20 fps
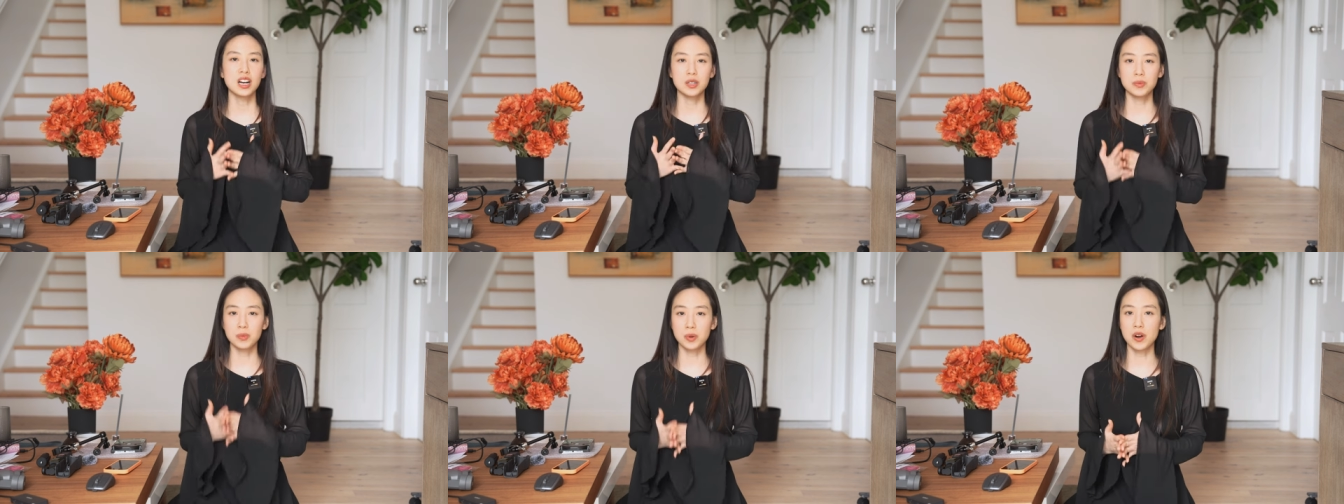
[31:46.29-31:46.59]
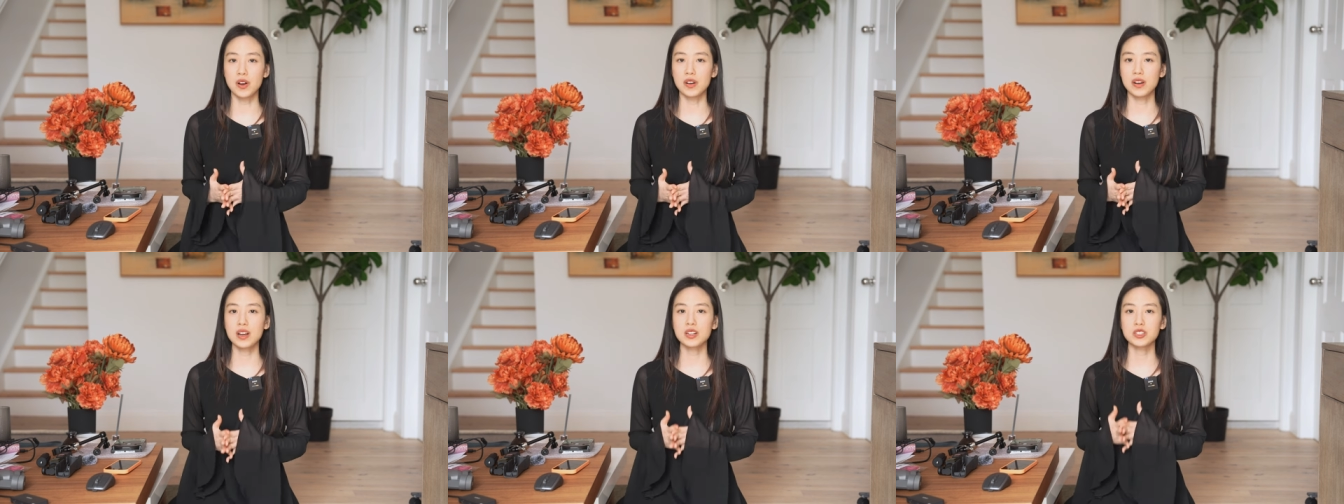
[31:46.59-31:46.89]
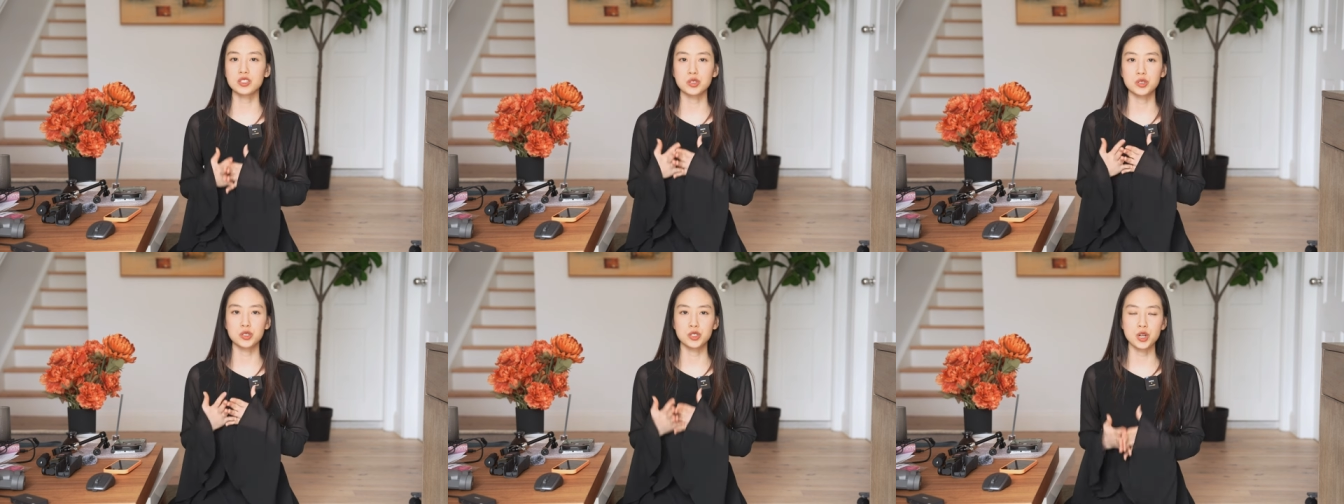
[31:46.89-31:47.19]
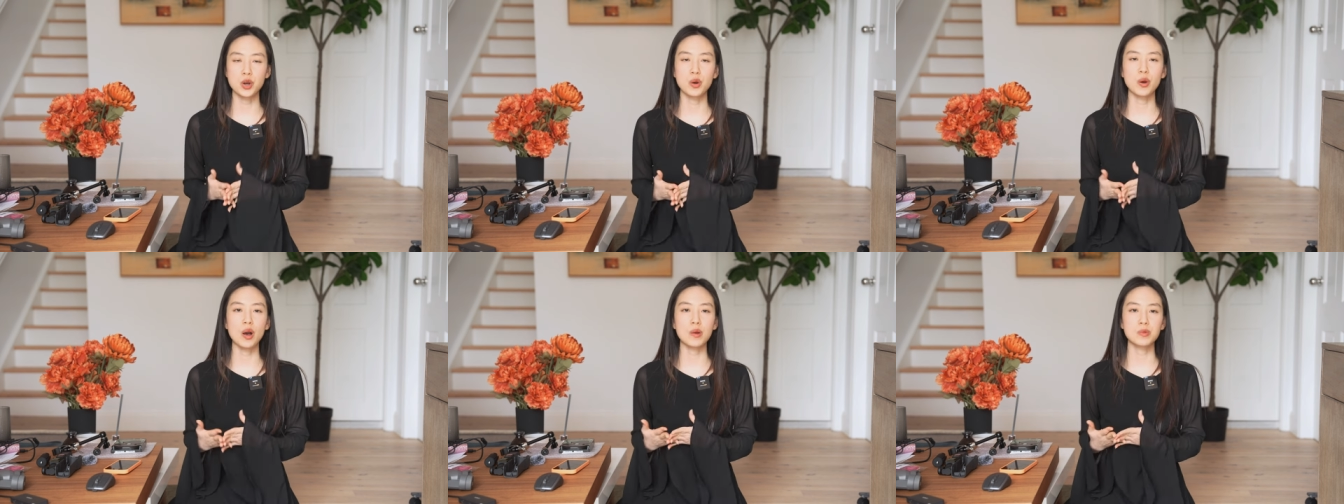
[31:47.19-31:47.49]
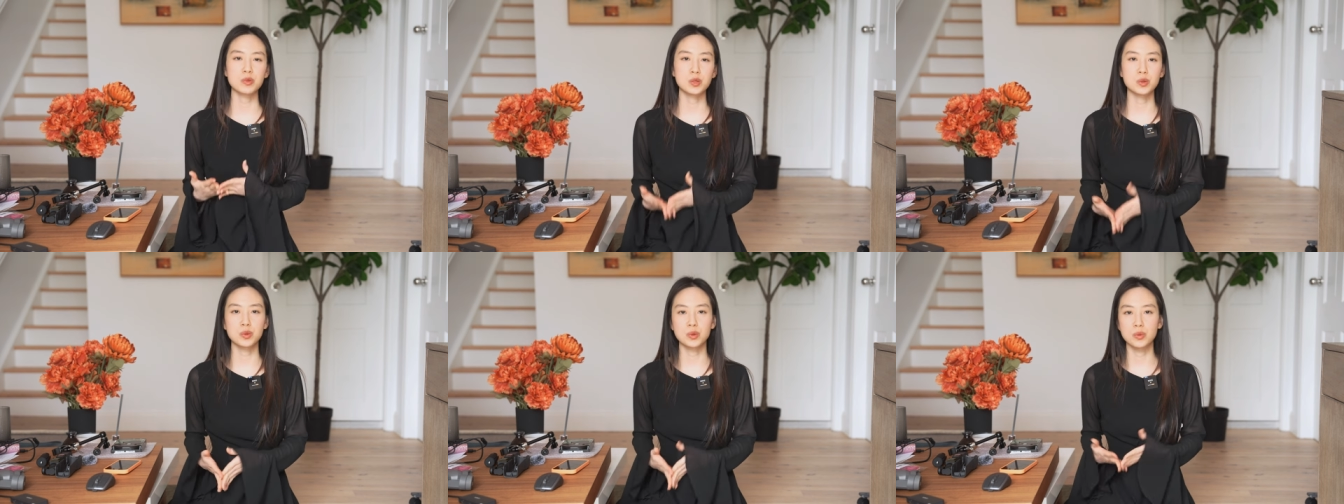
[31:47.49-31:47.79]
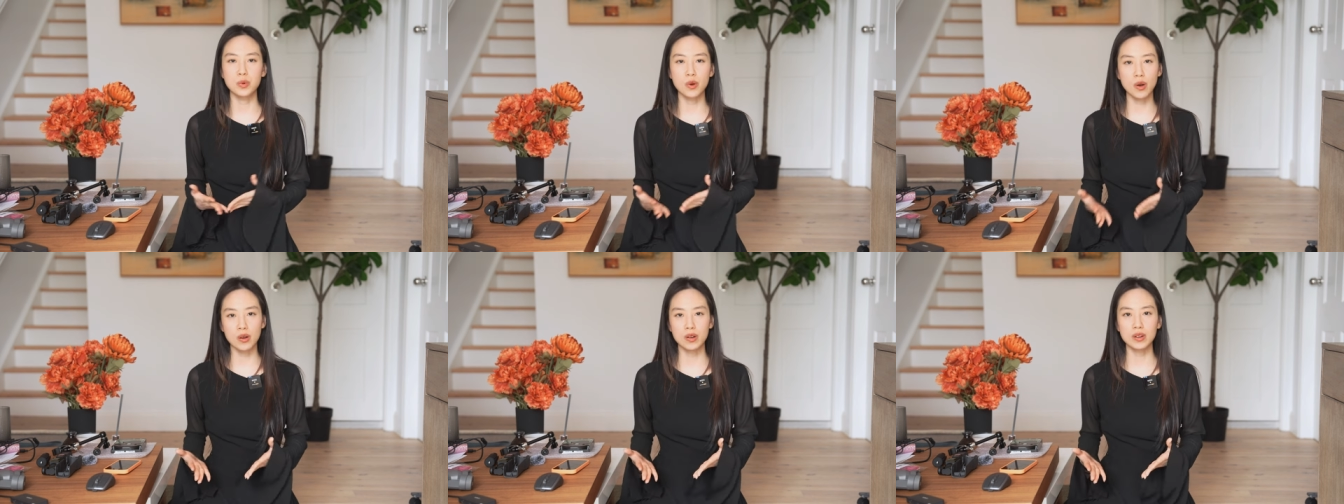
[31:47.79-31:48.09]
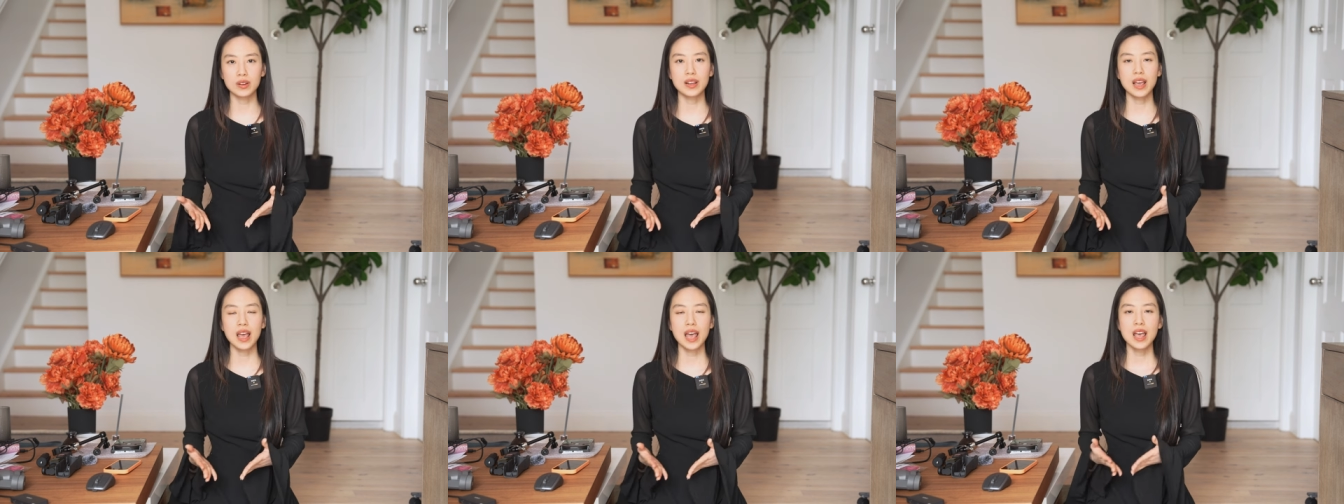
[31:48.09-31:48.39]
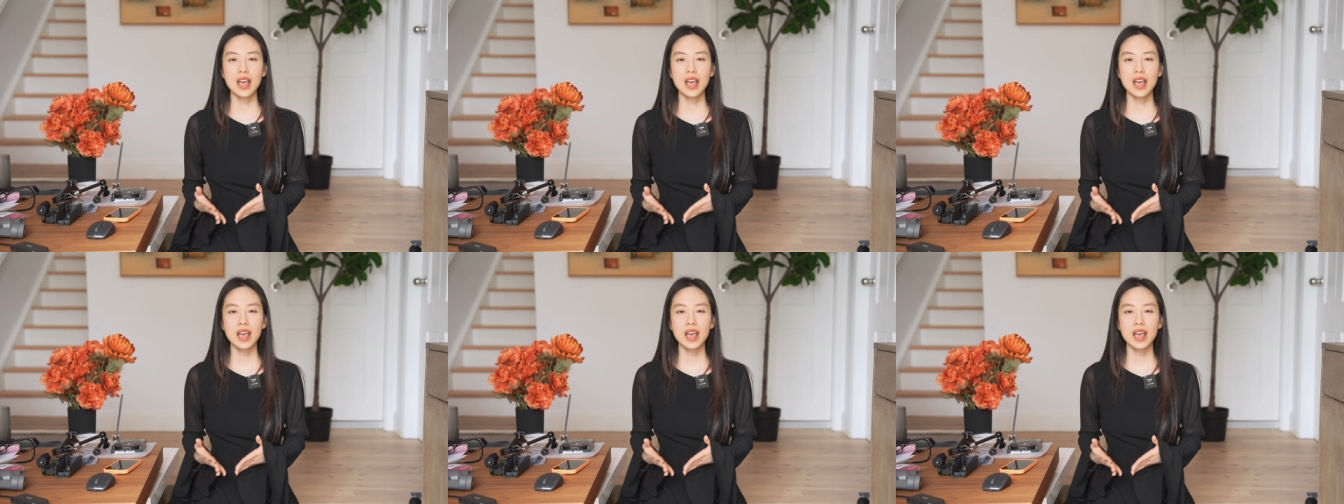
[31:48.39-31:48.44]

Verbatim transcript: a product to show up to the world.